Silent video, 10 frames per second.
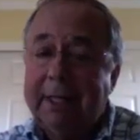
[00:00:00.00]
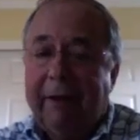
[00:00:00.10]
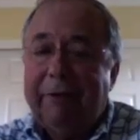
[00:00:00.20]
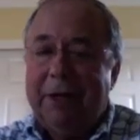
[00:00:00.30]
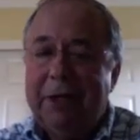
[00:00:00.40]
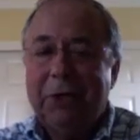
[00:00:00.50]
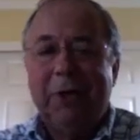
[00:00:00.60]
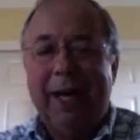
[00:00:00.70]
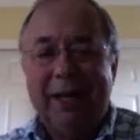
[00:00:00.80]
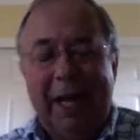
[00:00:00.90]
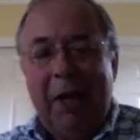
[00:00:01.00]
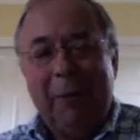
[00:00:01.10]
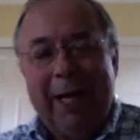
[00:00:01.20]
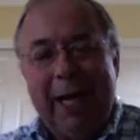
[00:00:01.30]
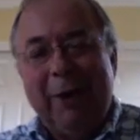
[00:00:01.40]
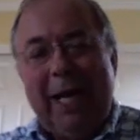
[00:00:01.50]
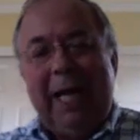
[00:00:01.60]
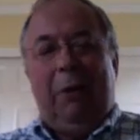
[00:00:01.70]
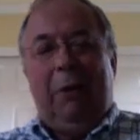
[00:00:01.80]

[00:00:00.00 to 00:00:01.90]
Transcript: definite trend. But anyway,